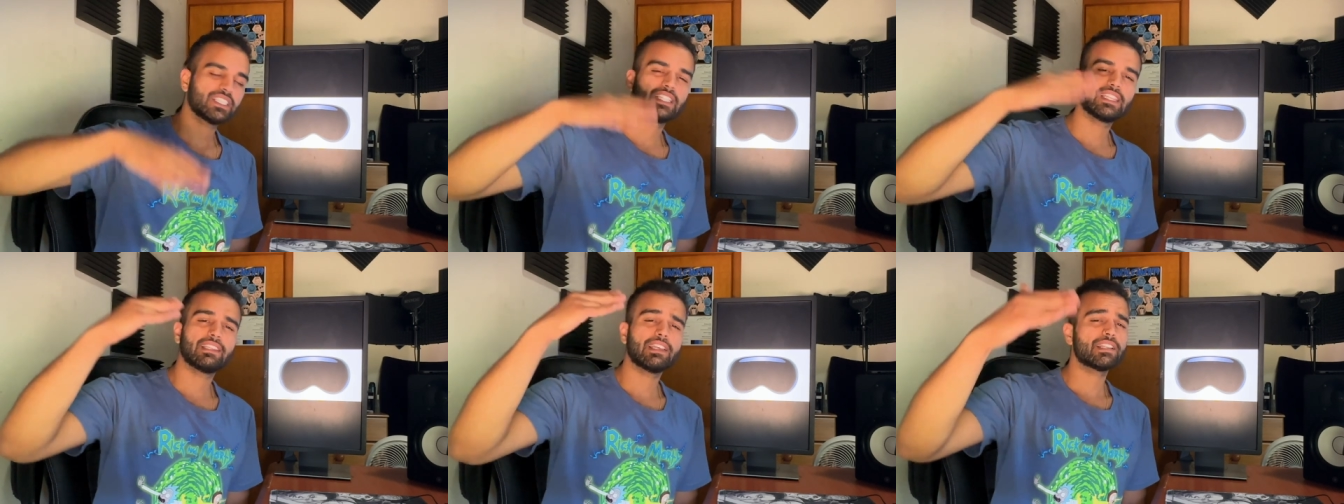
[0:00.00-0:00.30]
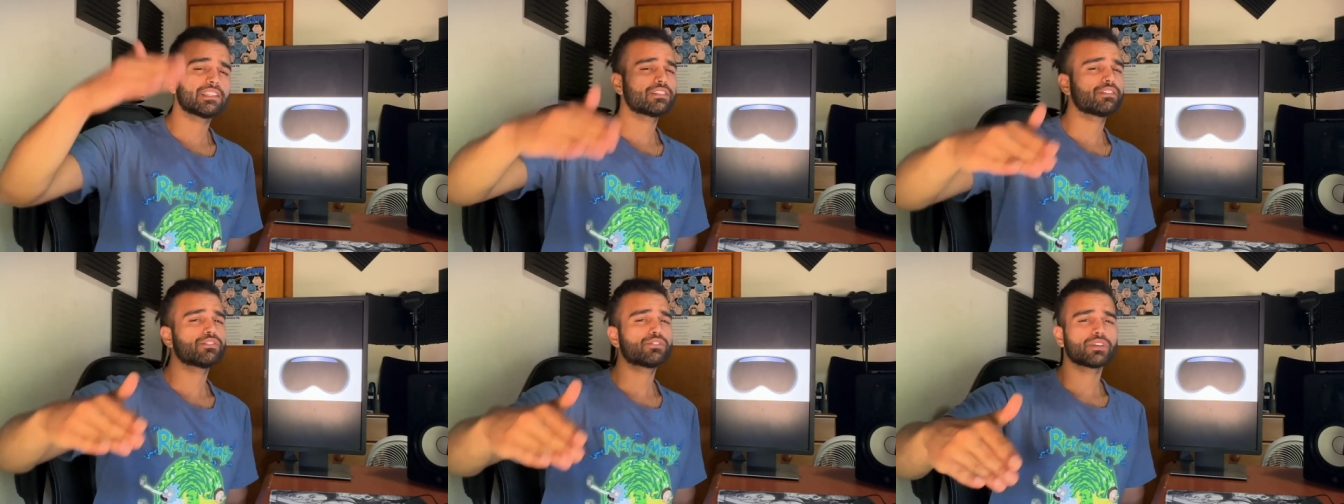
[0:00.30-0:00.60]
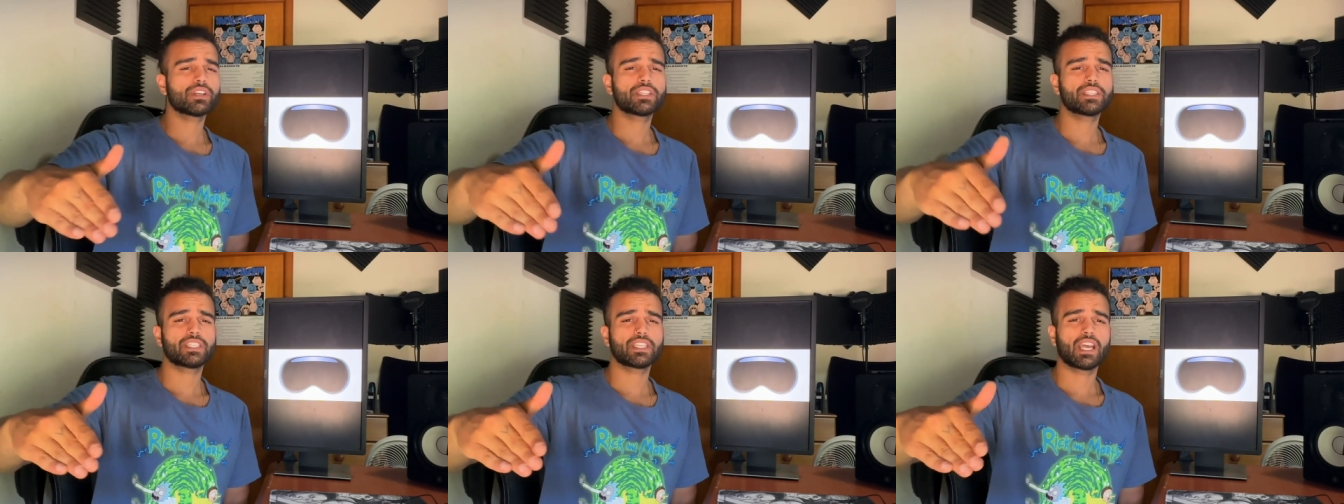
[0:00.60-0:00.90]
let's
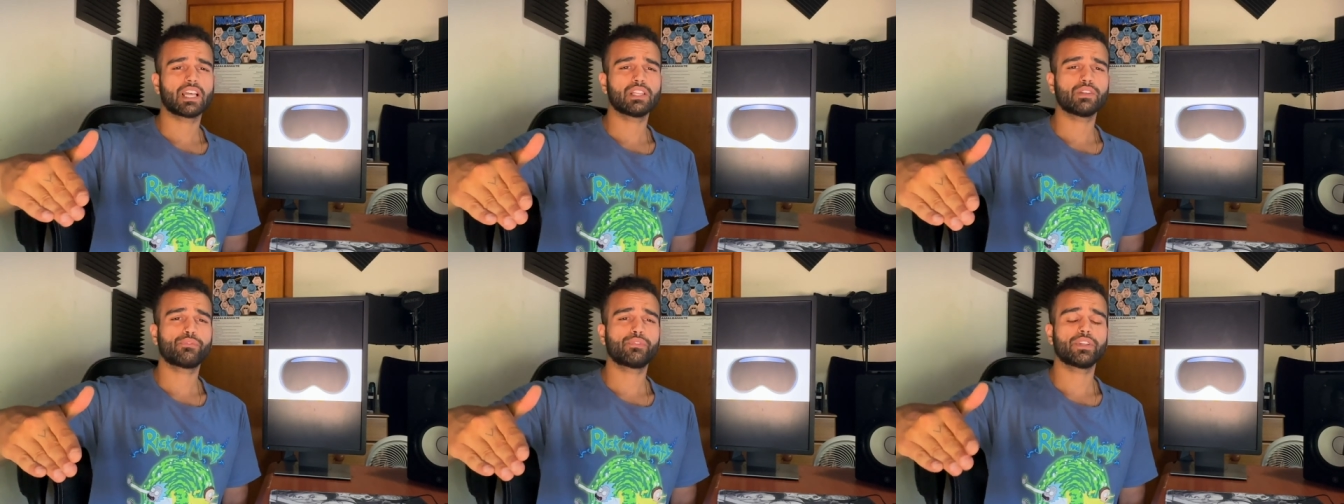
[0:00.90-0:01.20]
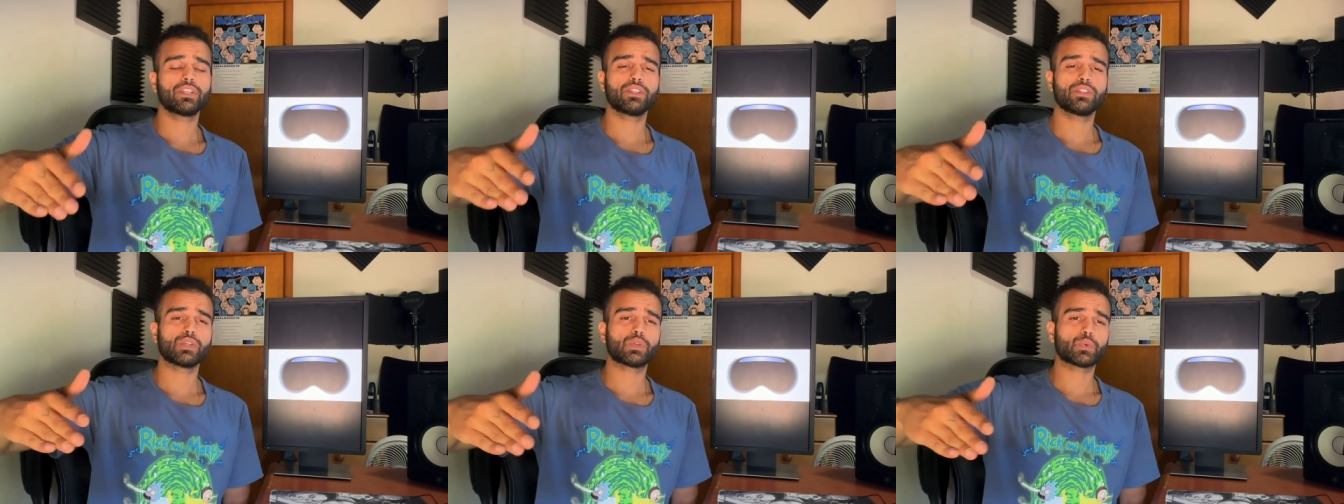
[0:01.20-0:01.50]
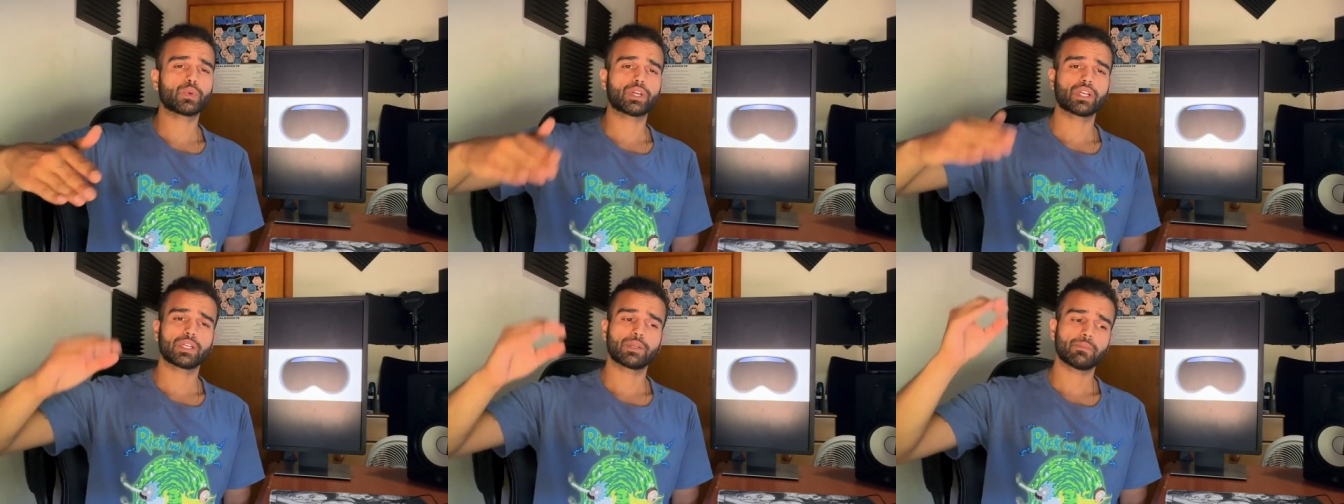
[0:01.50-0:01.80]
address the elephant in the
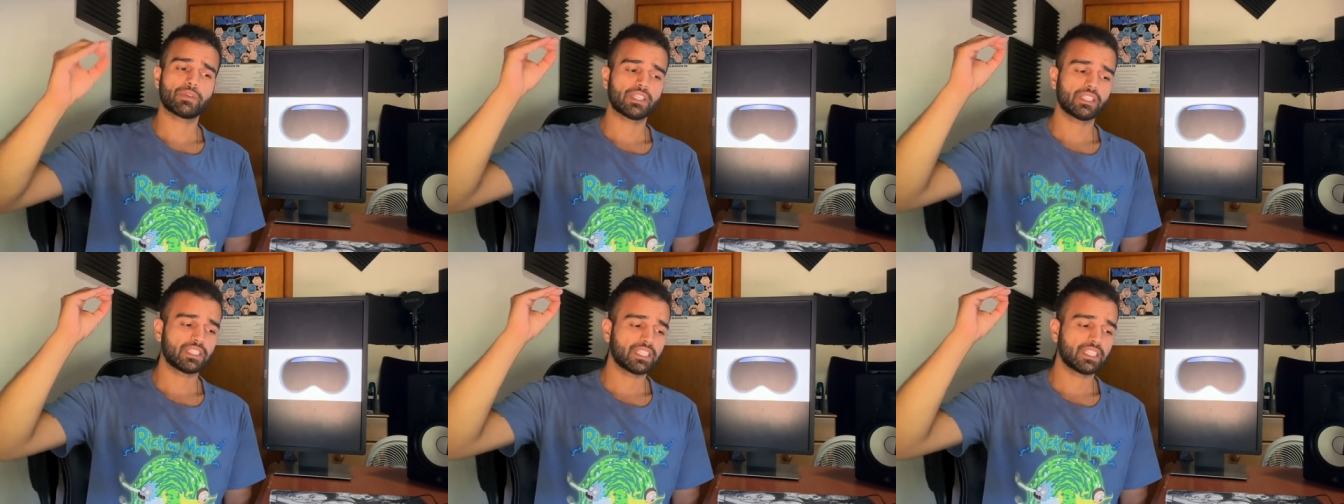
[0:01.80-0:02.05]
room.